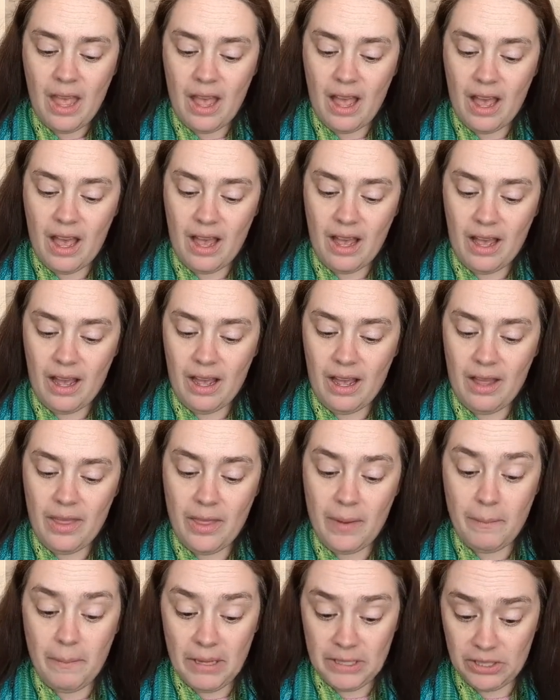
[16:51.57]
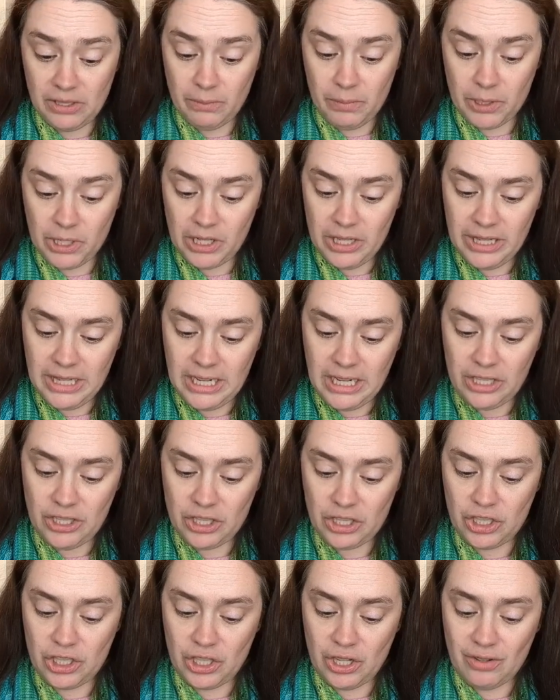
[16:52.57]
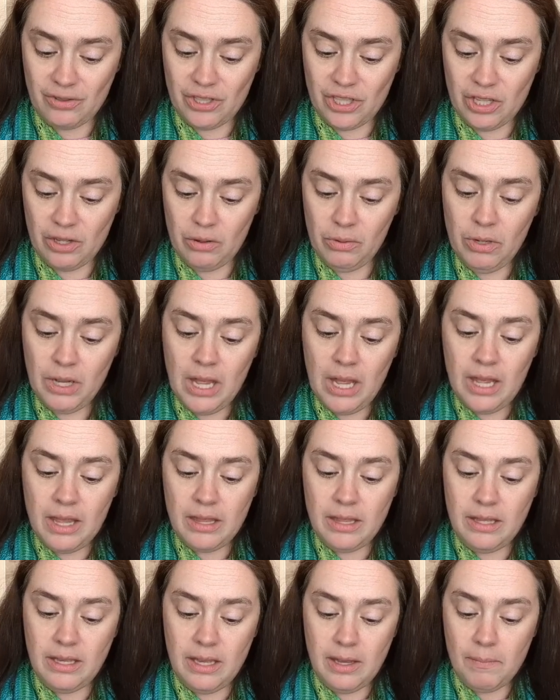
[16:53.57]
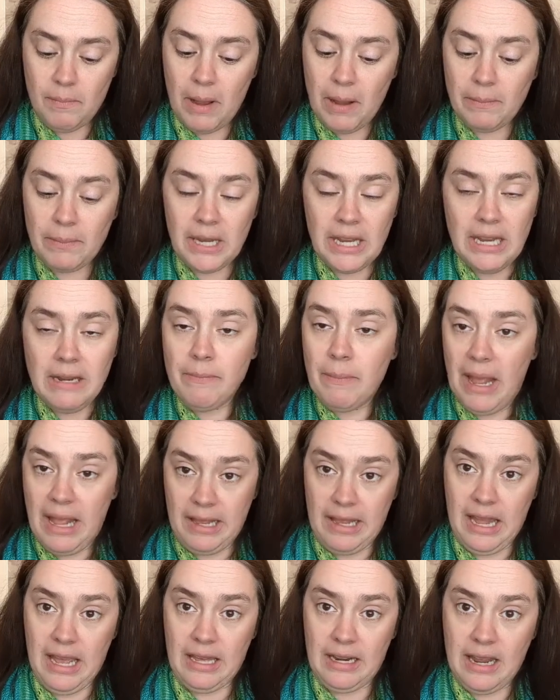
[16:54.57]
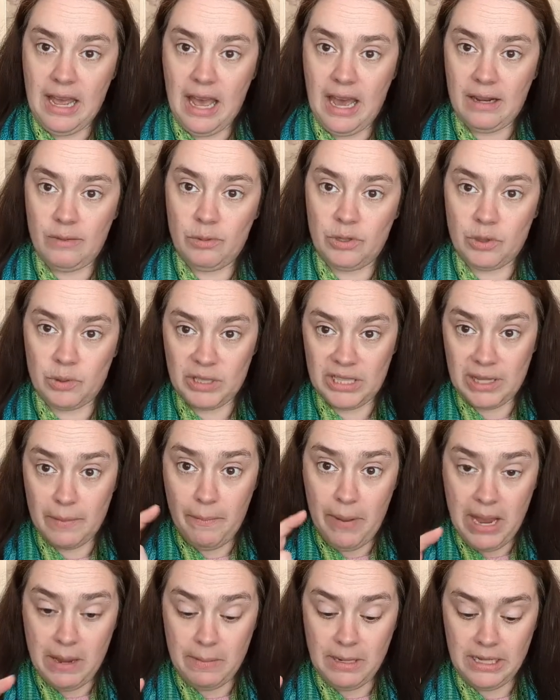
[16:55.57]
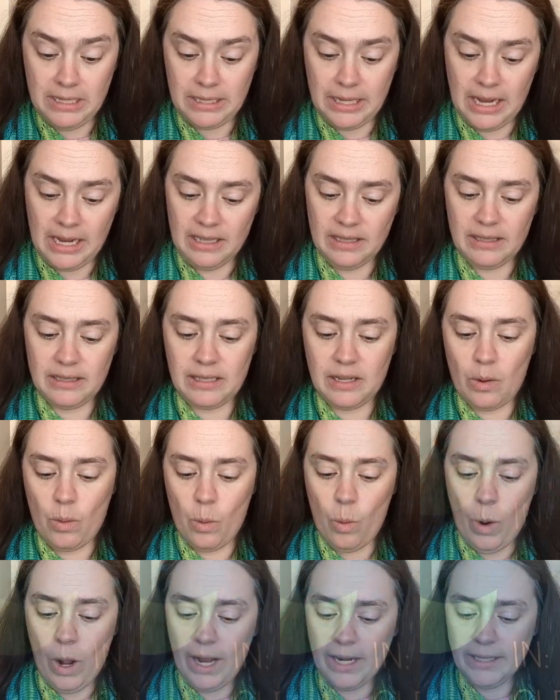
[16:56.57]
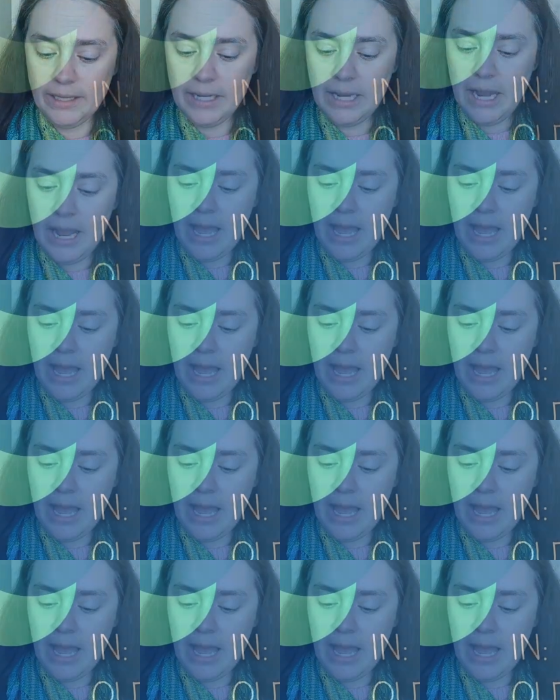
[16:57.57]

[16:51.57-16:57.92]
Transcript: The Musselburgh that I just showed you, the pumpkin bankhead hat, which was the baby-sized one,